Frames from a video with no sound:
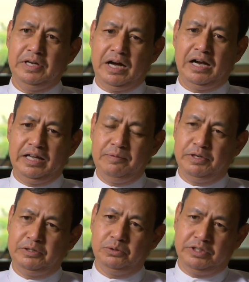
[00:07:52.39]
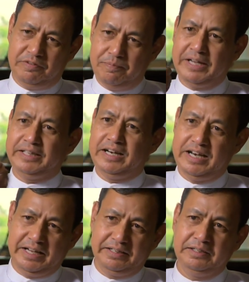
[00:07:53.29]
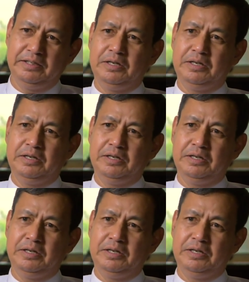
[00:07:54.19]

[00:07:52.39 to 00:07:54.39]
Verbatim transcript: are able to give back the land.